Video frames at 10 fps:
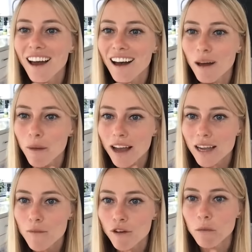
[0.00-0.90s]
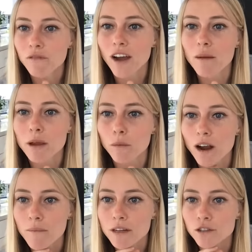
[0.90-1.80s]
Um, I come from an environment where
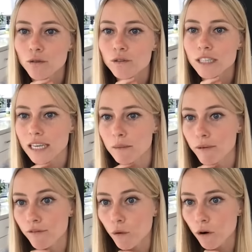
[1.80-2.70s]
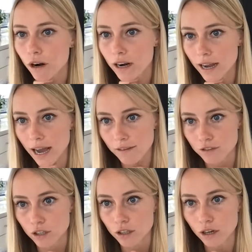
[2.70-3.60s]
I've been told to eat before and
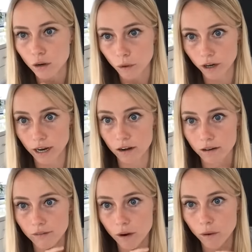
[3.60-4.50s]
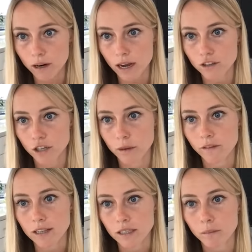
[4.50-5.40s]
after a workout. If I work out during my
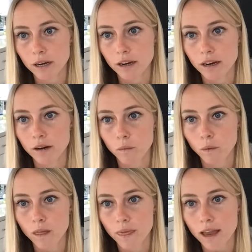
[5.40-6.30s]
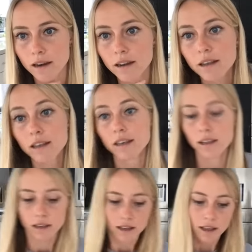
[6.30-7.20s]
fasted period, what then?
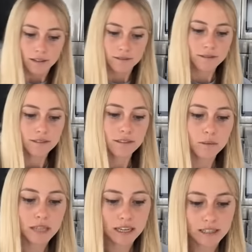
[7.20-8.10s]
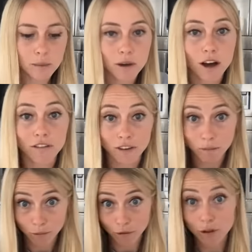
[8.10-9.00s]
Let me take a sip of coffee
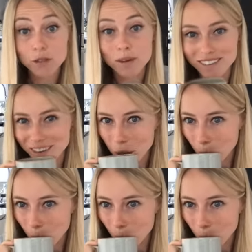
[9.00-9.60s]
before this one.